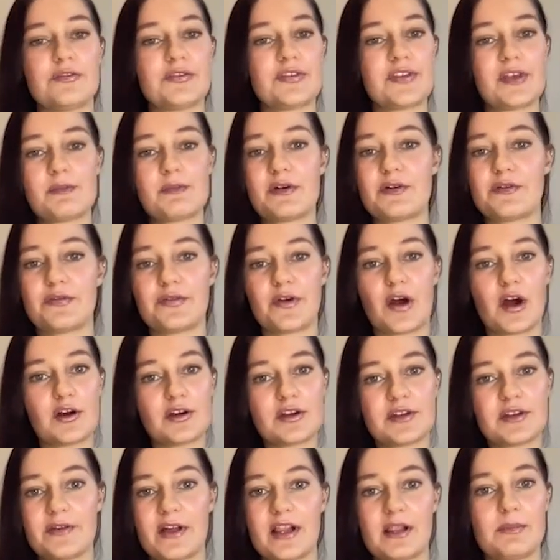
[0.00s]
if some of
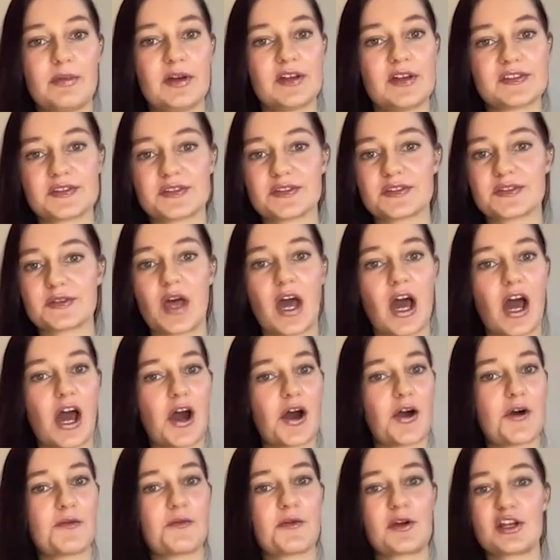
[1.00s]
our developers
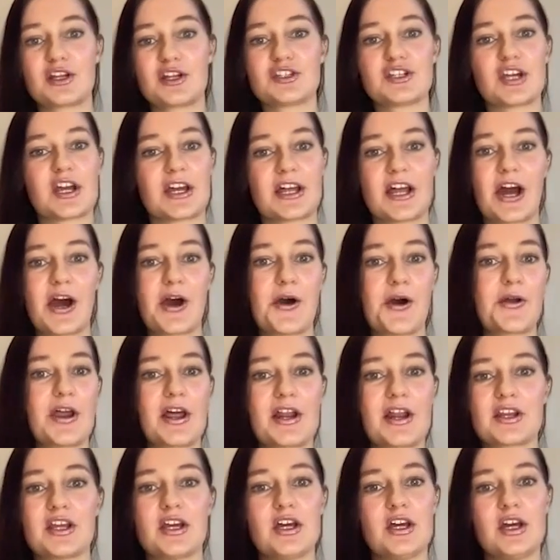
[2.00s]
uh, want to check out
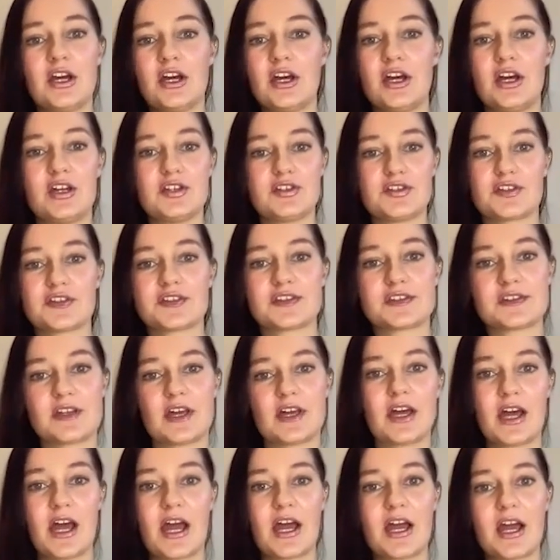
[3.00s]
and just
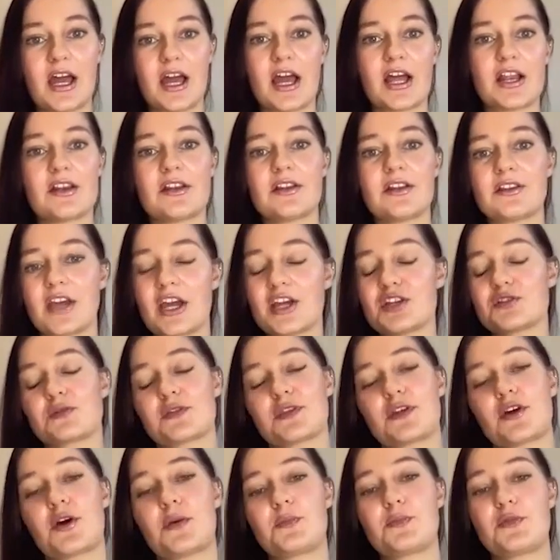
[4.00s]
uh, engage
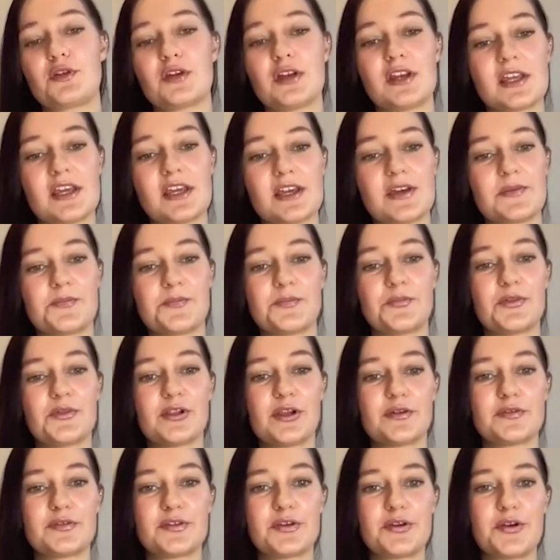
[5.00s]
with the community? Would
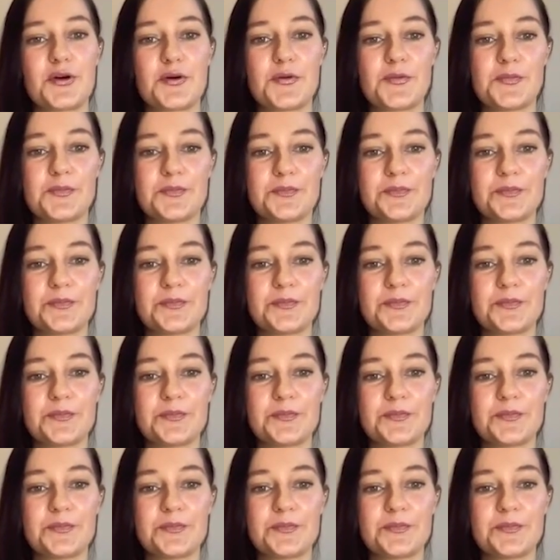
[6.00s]
love to know. It's